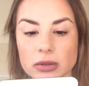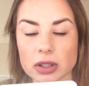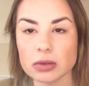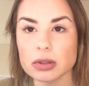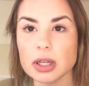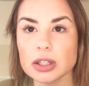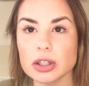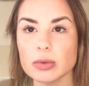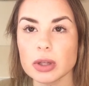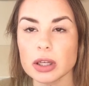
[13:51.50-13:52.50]
This one's
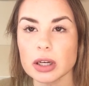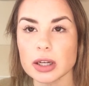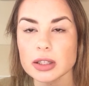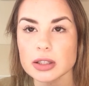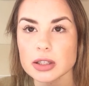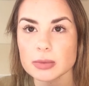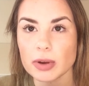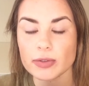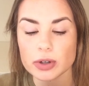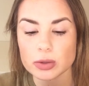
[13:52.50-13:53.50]
actually really nice. This is
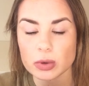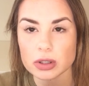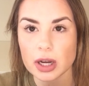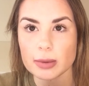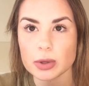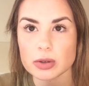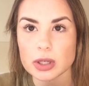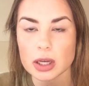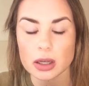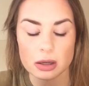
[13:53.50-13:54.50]
my first time
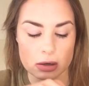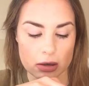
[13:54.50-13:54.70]
using it.